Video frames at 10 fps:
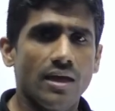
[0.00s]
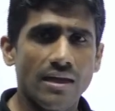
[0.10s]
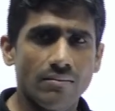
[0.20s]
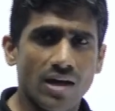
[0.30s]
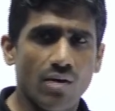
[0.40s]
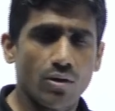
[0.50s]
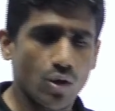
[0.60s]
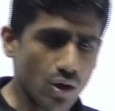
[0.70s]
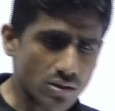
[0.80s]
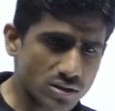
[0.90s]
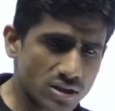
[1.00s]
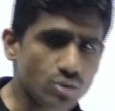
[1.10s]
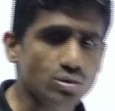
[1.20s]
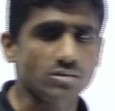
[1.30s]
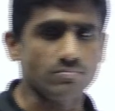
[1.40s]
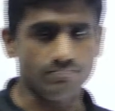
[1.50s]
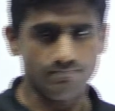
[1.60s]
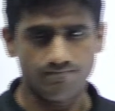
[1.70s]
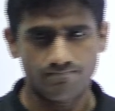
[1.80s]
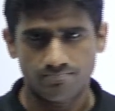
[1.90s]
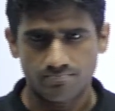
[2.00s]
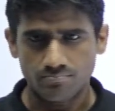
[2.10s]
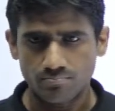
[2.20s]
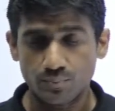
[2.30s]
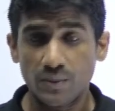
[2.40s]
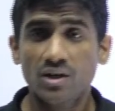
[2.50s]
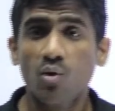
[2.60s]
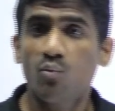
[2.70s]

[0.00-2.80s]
in our constitution, but